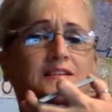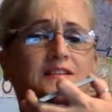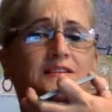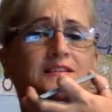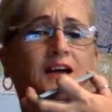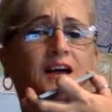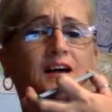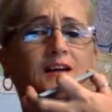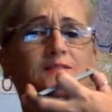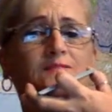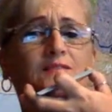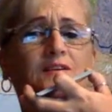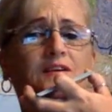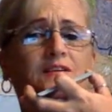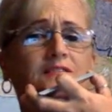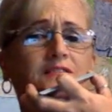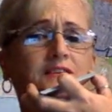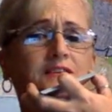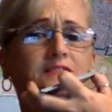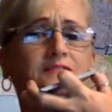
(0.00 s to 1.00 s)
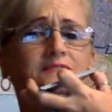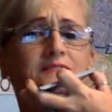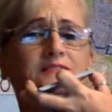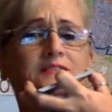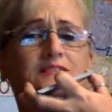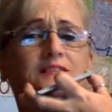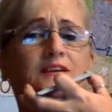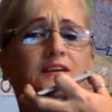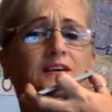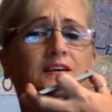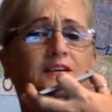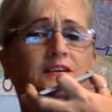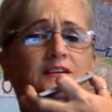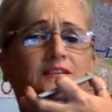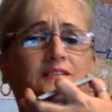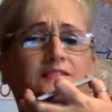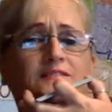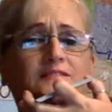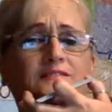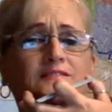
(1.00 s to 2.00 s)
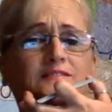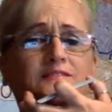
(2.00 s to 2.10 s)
down where it's with us.